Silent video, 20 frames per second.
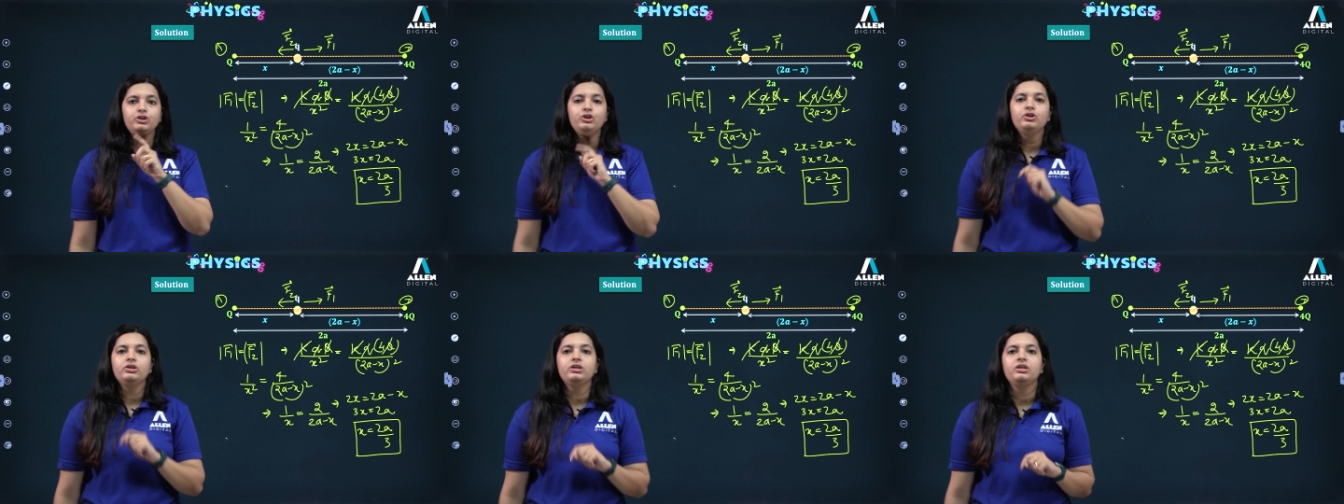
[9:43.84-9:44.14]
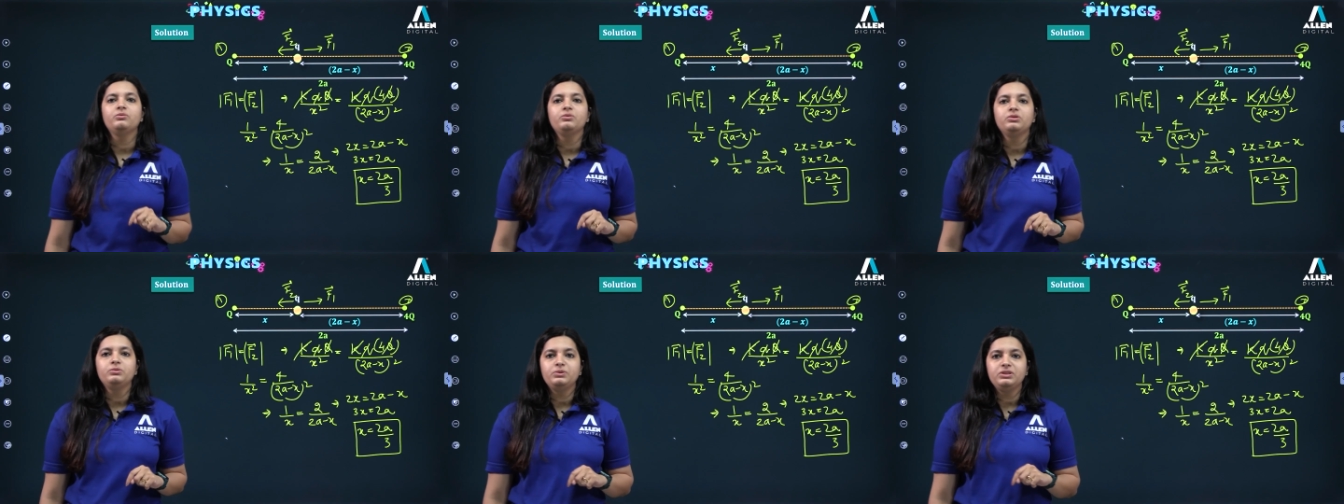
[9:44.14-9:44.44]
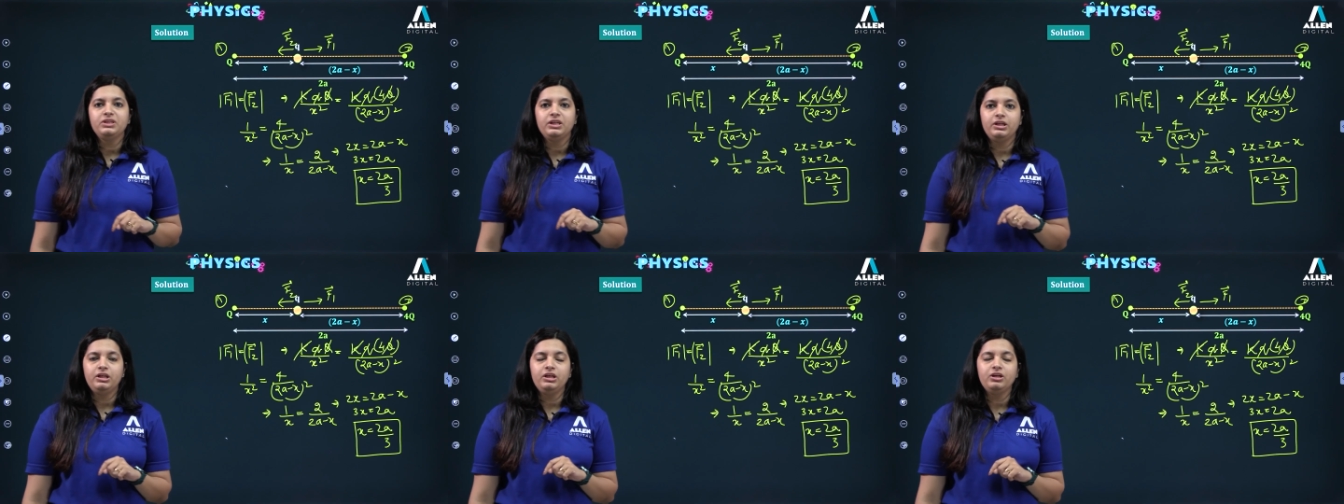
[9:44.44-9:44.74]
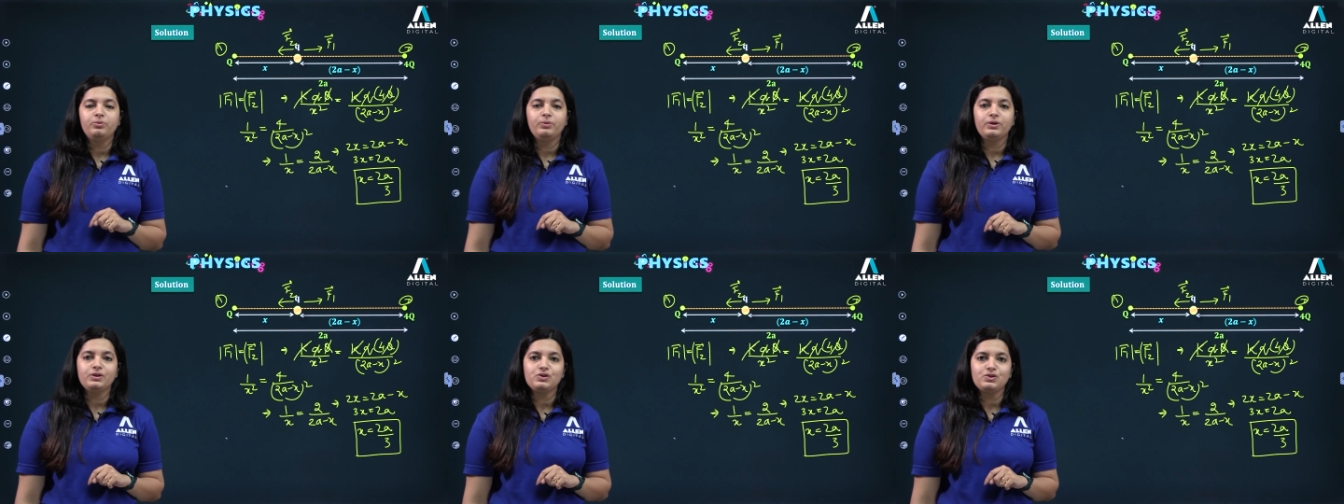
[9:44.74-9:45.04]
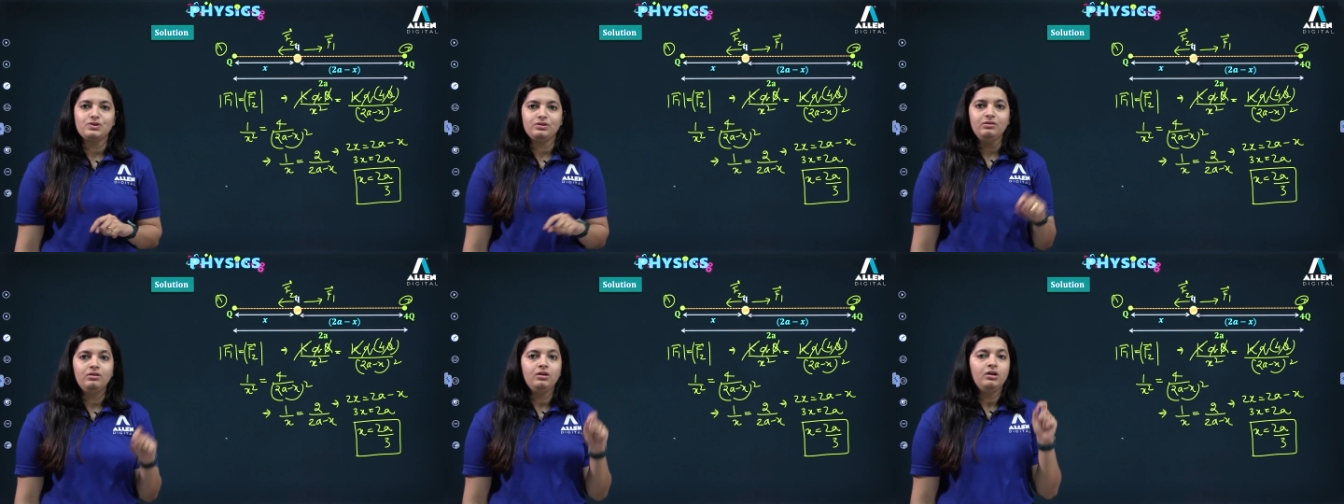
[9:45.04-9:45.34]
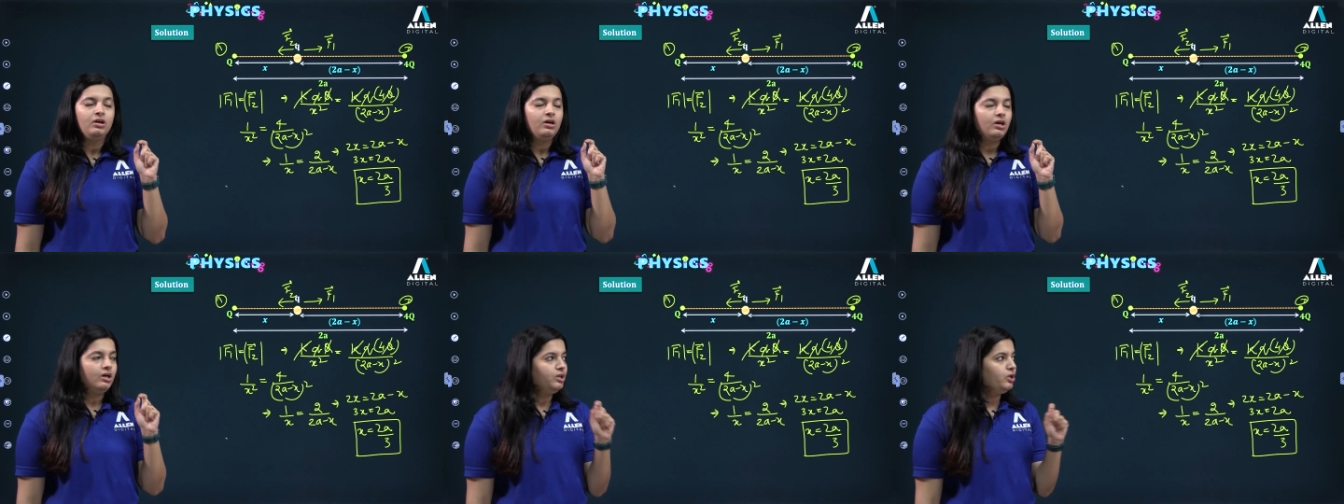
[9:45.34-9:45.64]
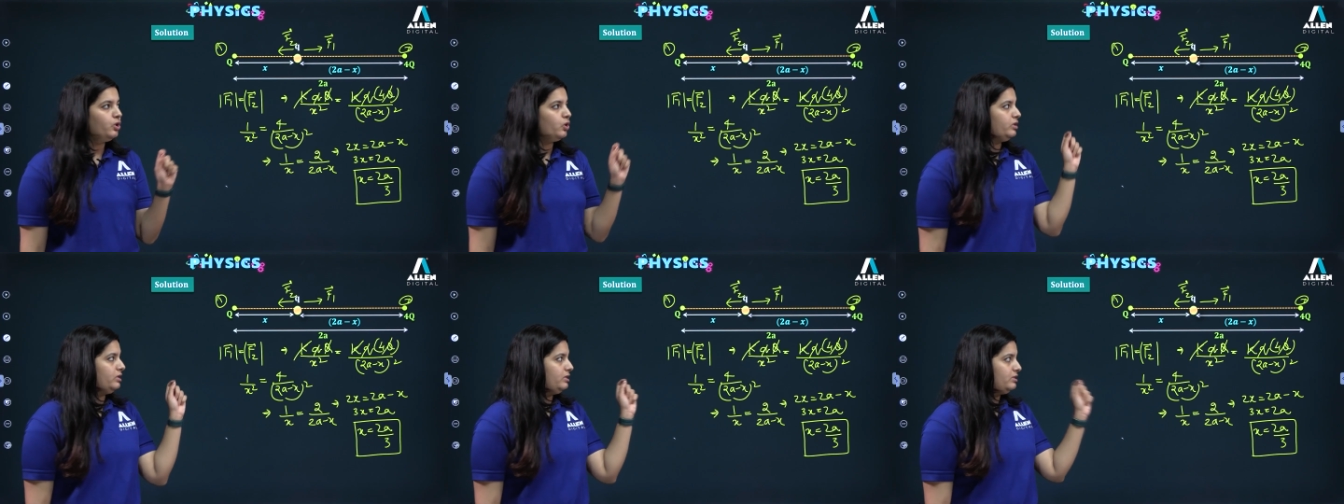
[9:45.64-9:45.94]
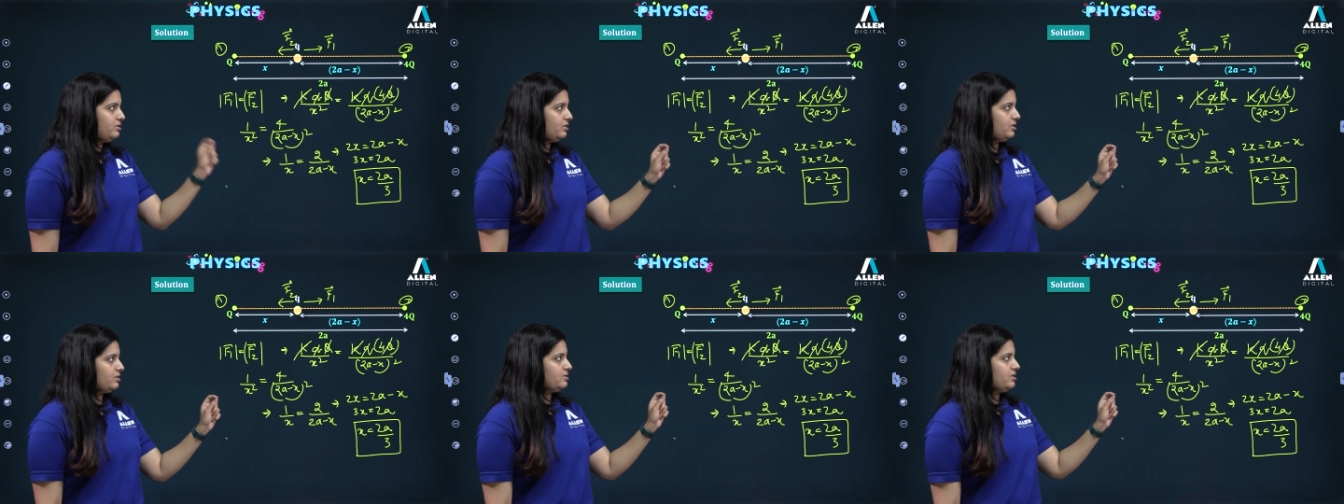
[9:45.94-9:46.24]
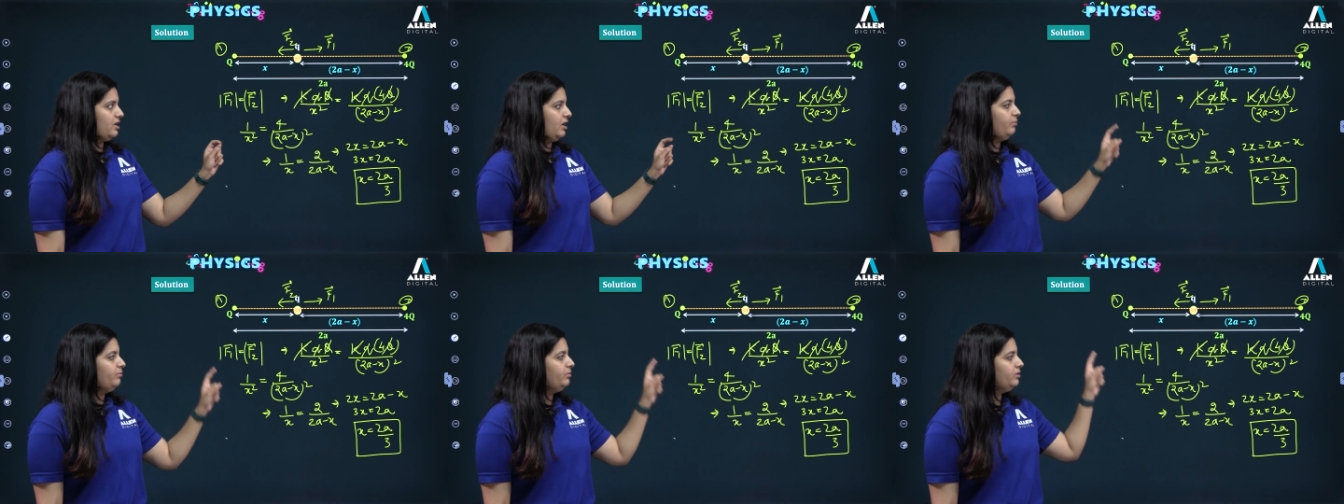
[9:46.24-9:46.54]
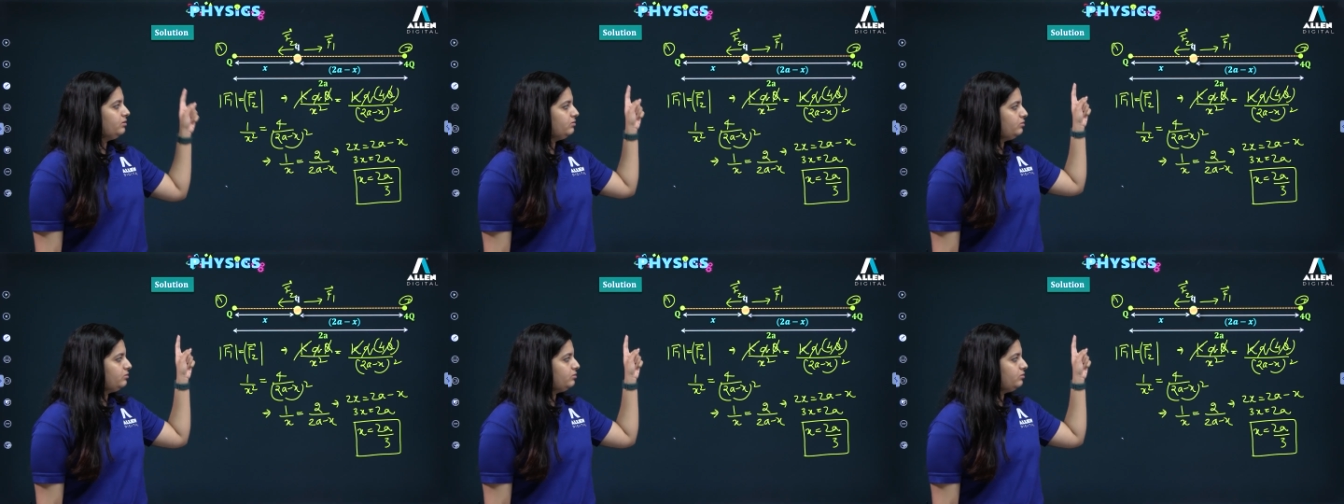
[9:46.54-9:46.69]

you are given with any question in your NEET exam,